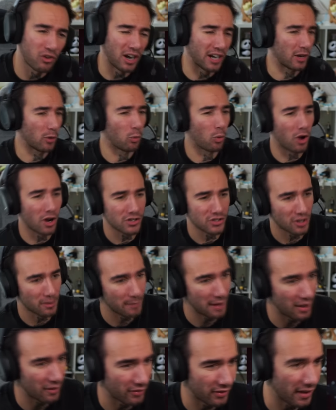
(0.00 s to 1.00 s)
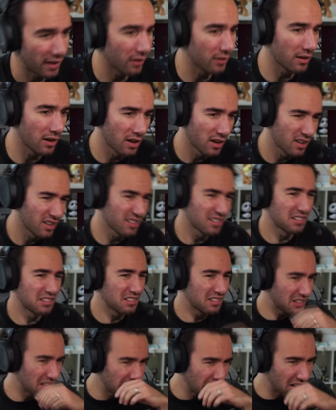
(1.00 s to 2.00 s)
fucking wash our mouth out.
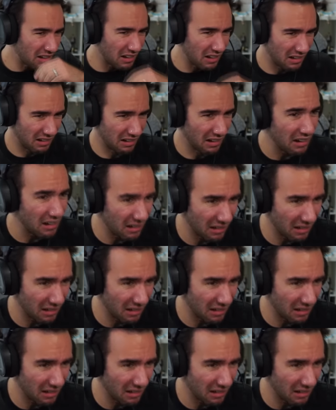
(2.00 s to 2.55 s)
Uh, uh.